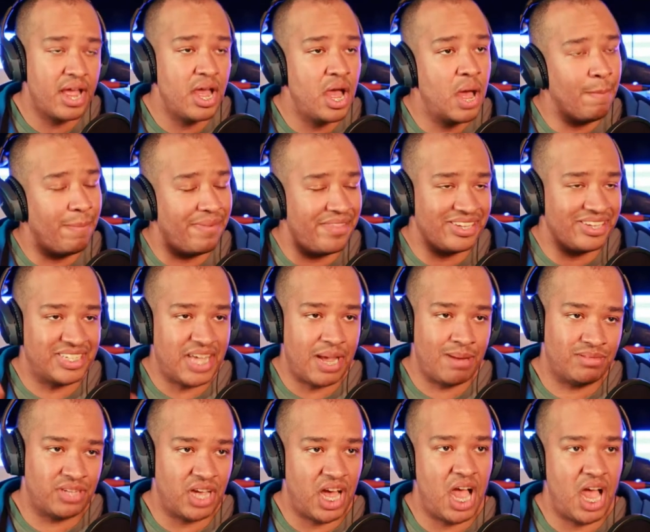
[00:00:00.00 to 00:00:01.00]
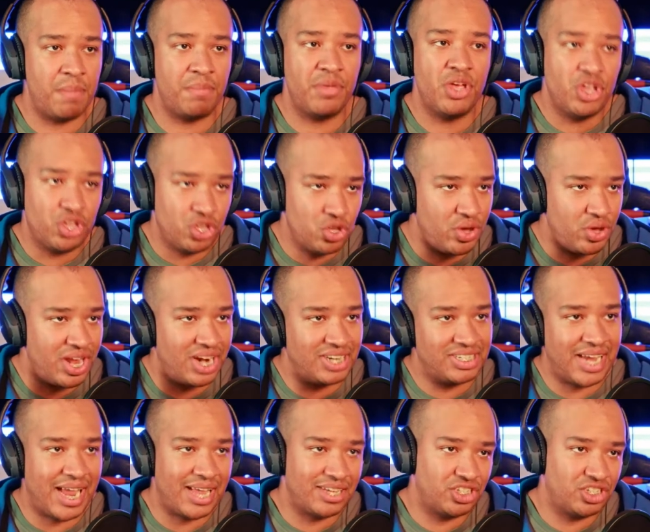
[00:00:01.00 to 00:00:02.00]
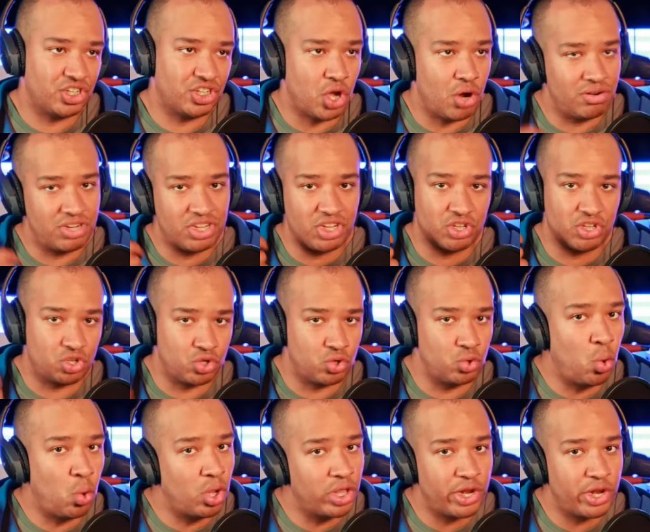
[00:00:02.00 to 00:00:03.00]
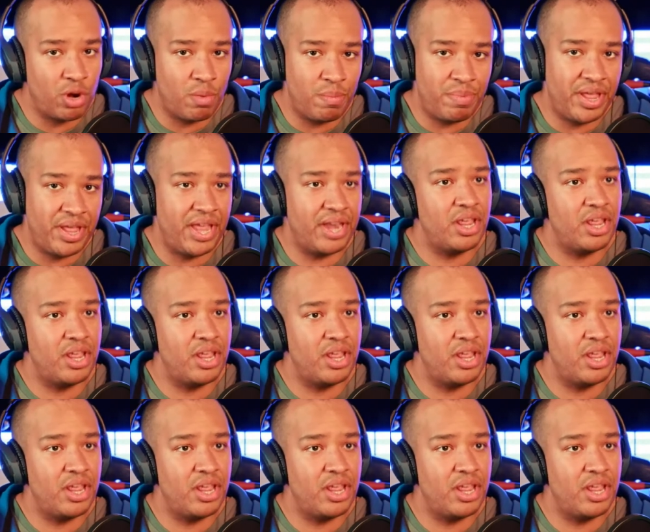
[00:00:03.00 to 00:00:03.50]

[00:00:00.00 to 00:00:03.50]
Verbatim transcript: But at the same time, you get a chance to go to the school a little bit.